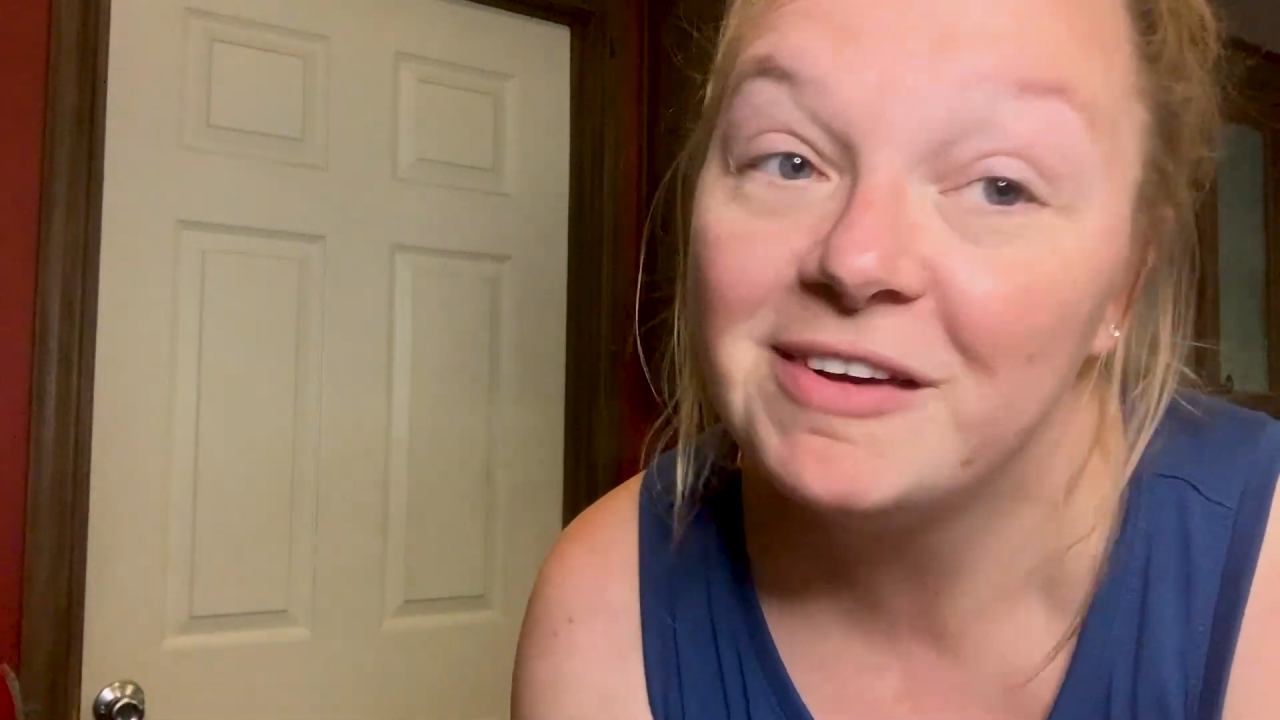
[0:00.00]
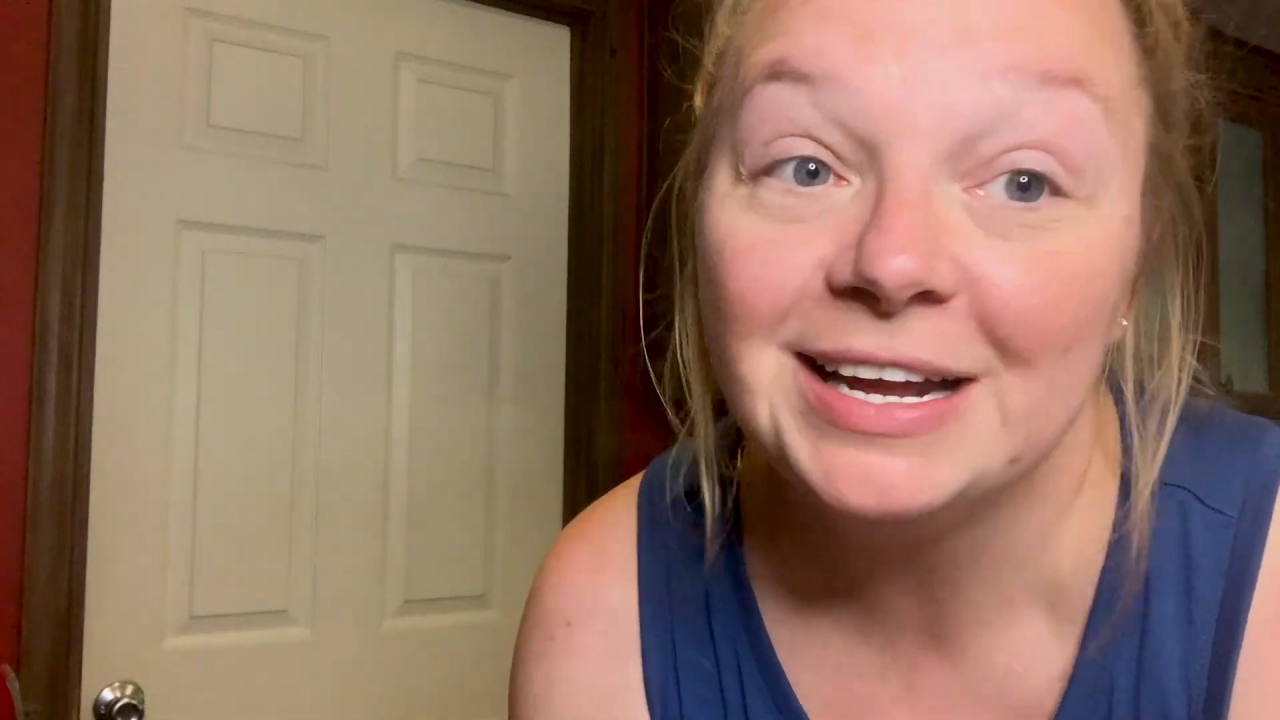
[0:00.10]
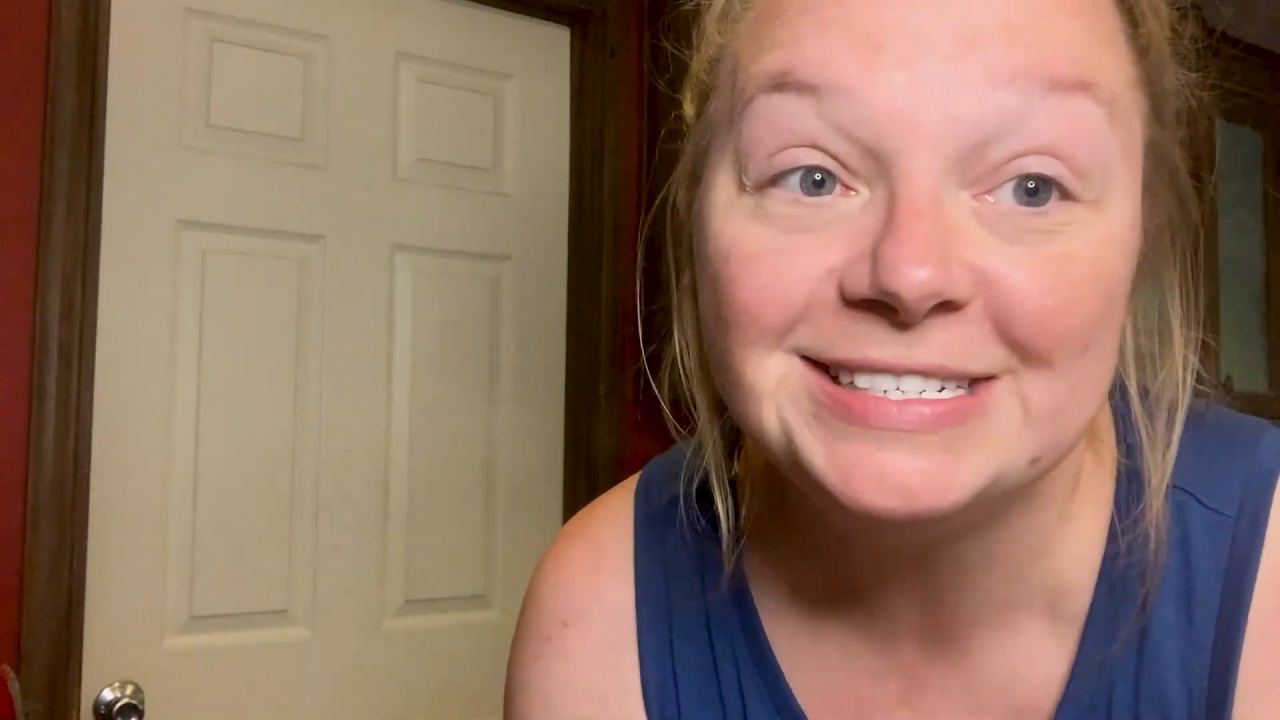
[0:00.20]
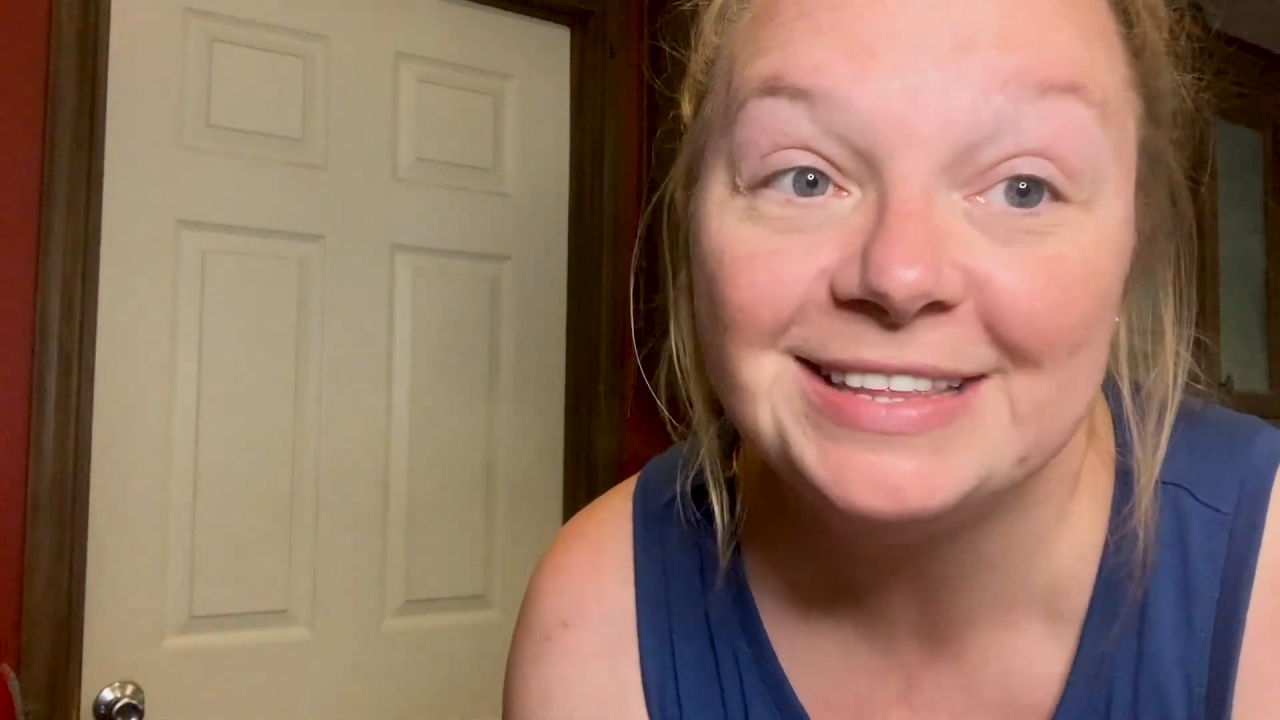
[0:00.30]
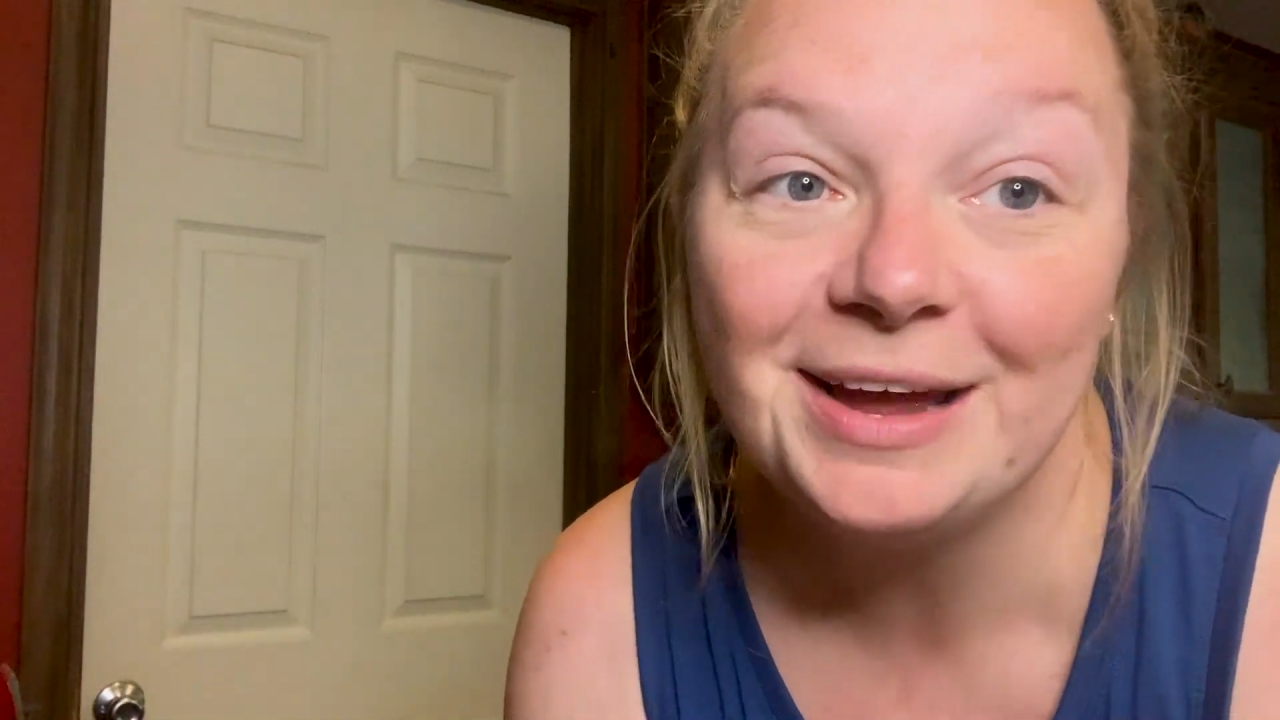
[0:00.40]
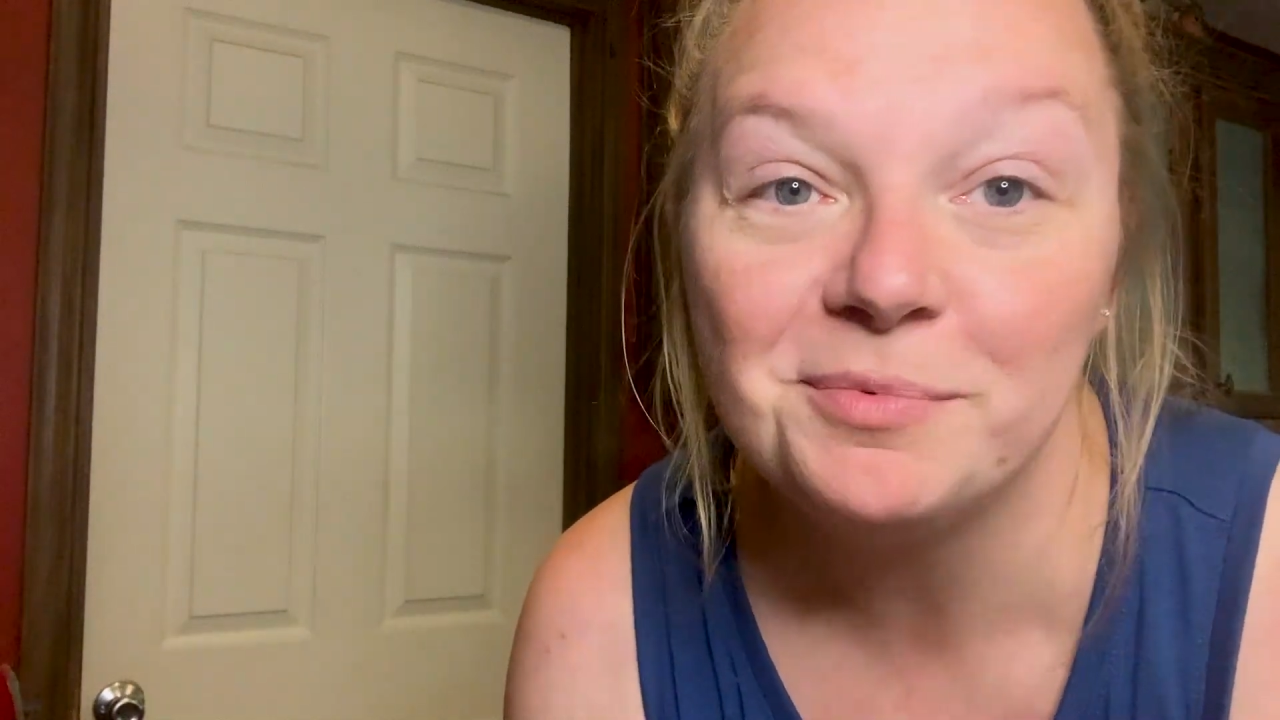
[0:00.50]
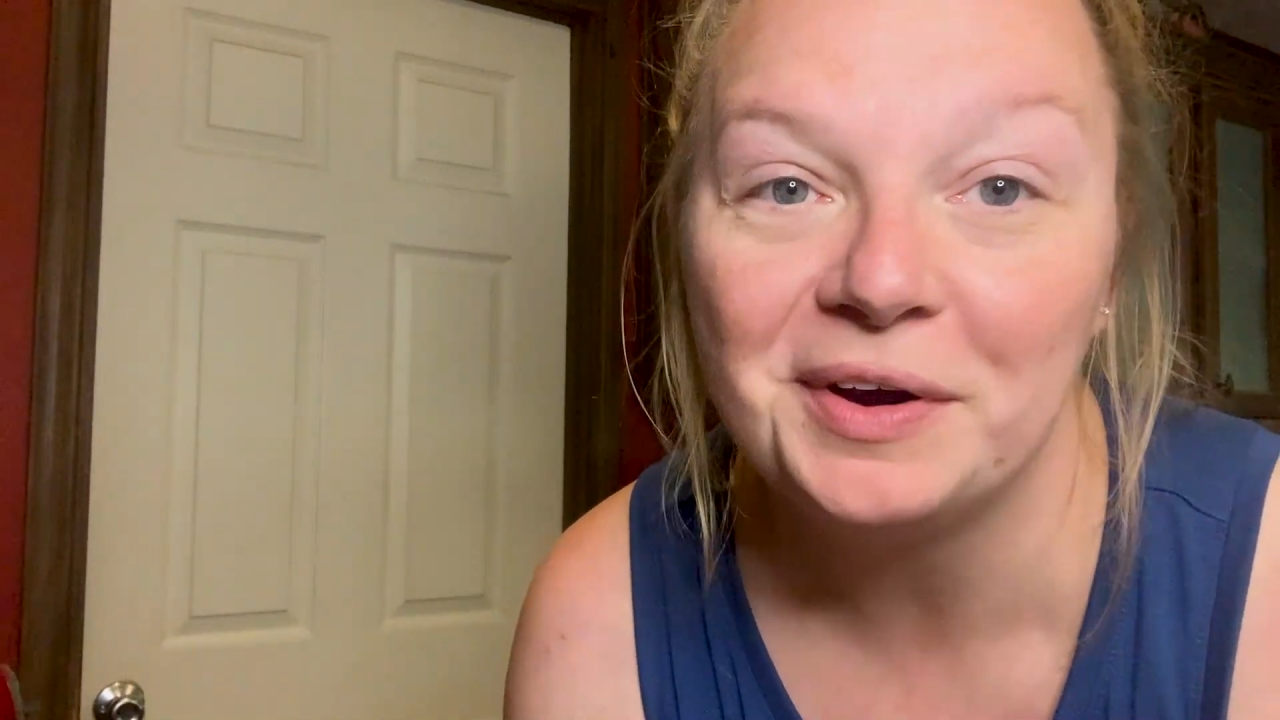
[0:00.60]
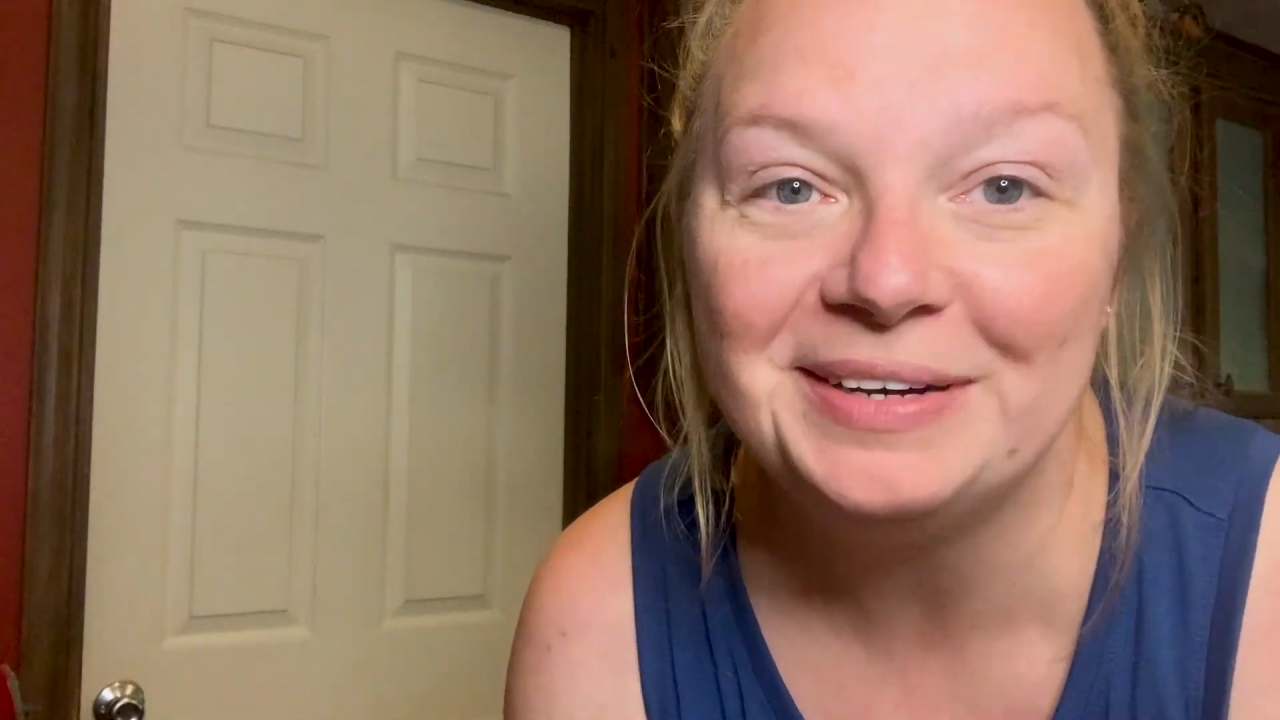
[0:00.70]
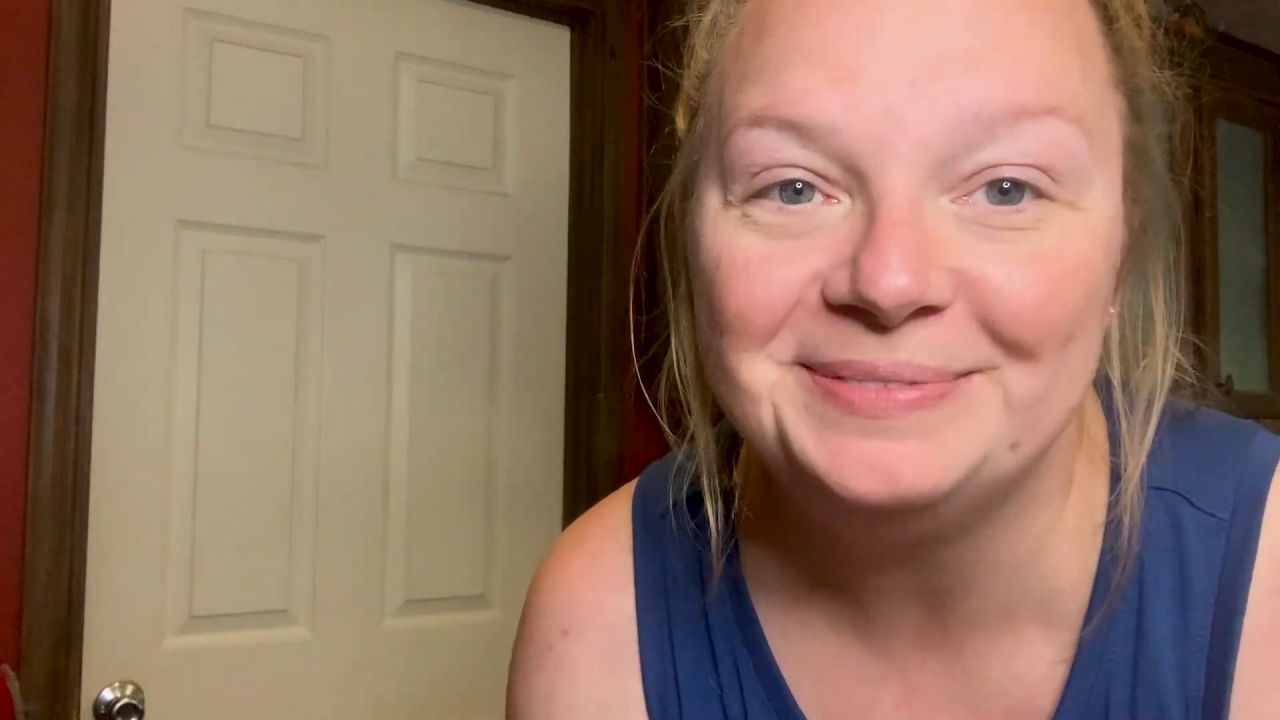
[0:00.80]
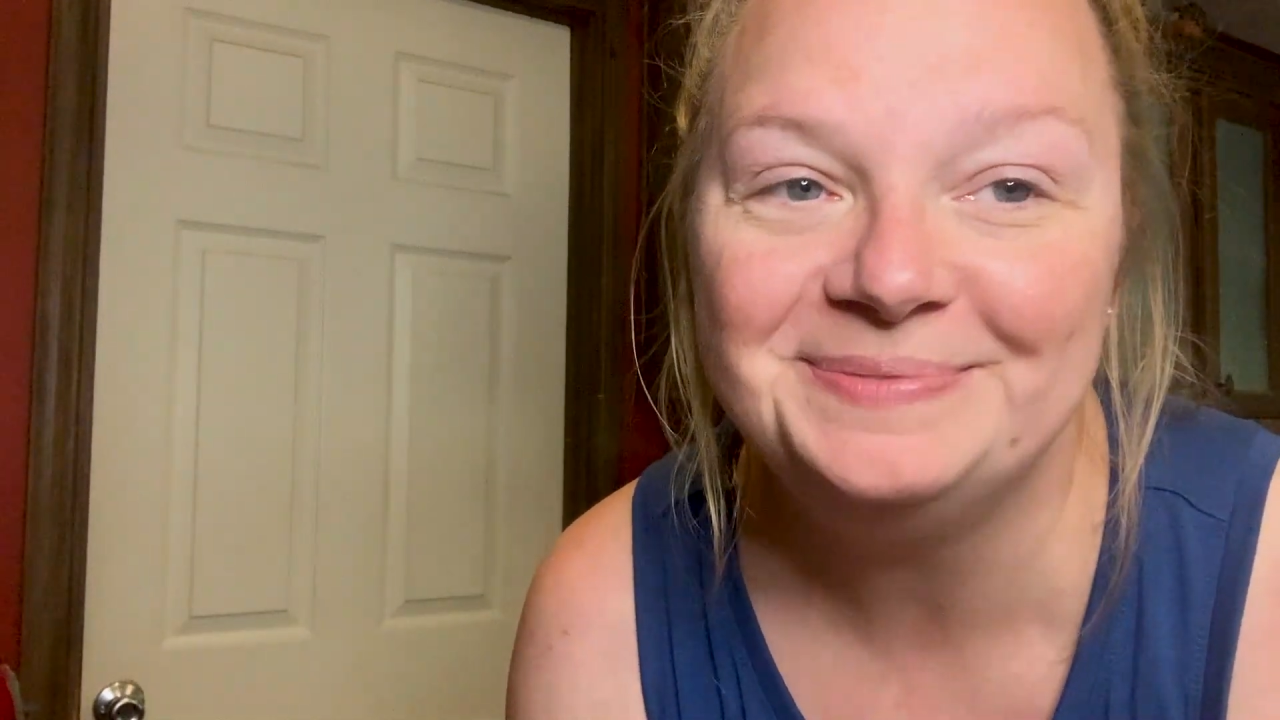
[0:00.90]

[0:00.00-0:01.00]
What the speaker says: got to that point.